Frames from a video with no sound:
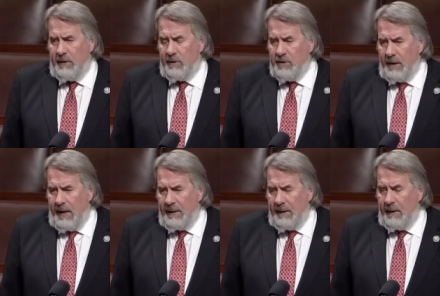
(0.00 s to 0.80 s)
that here
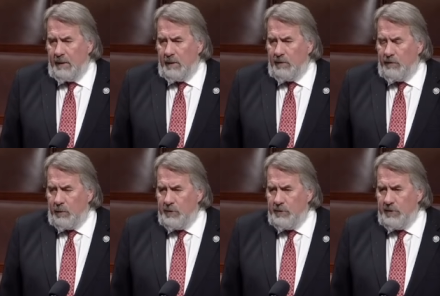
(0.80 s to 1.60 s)
tonight and look
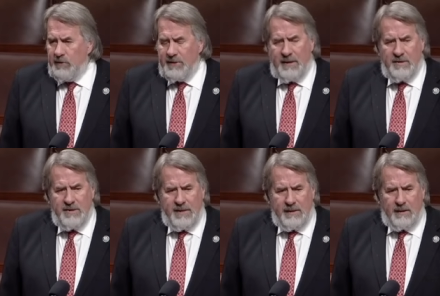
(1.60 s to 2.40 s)
forward to the Senate
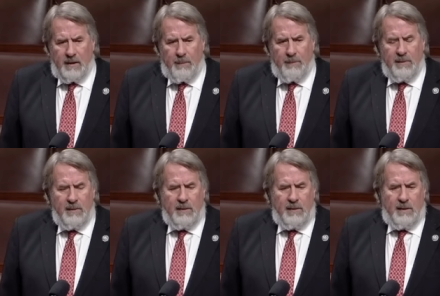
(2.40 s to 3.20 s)
taking it up
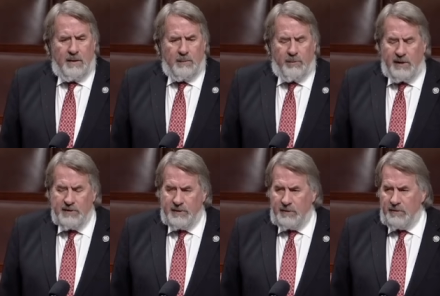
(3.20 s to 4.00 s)
and the
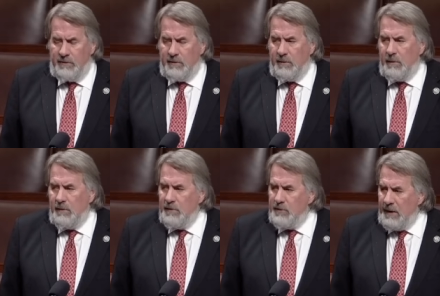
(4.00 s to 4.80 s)
President
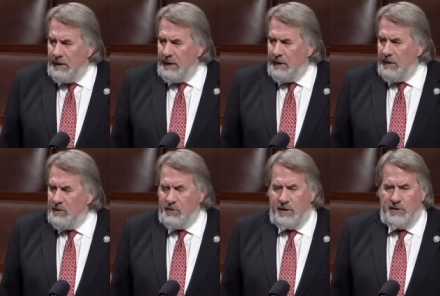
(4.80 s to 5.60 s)
signing that
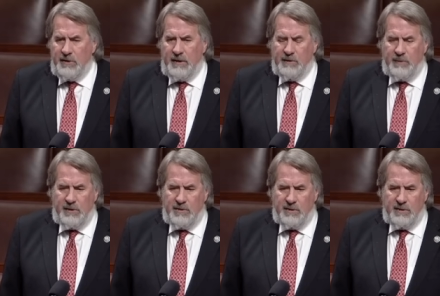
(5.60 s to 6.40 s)
legislation
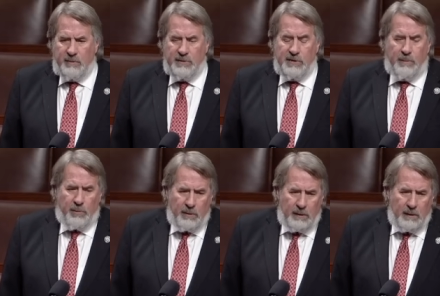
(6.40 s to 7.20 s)
expeditiously. What's
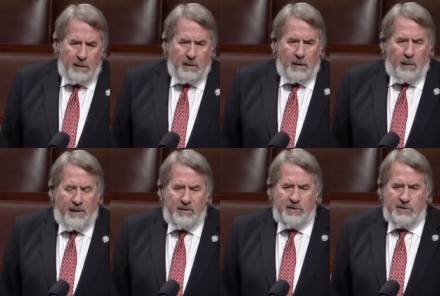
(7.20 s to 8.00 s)
important
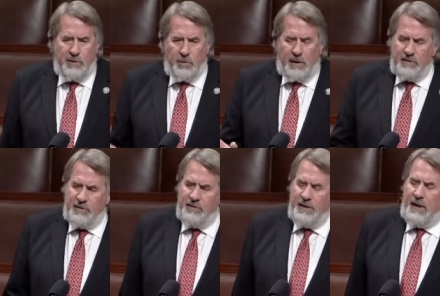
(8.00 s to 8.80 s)
about this
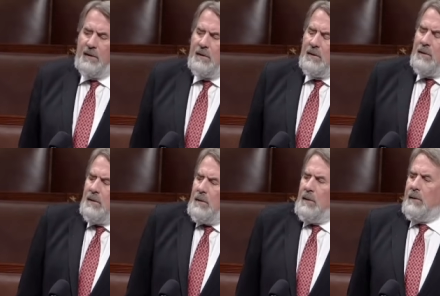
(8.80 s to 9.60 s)
nuance is that
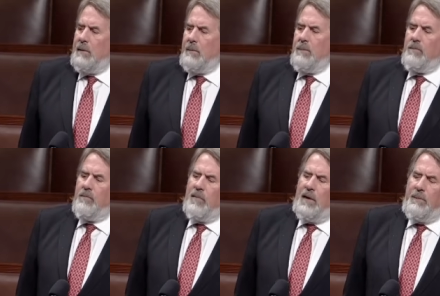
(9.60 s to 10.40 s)
um,
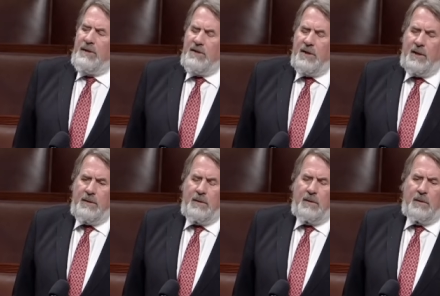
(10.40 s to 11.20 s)
it be
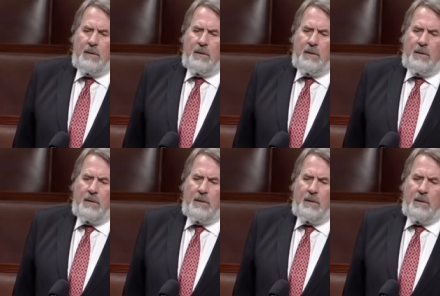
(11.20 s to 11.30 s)
done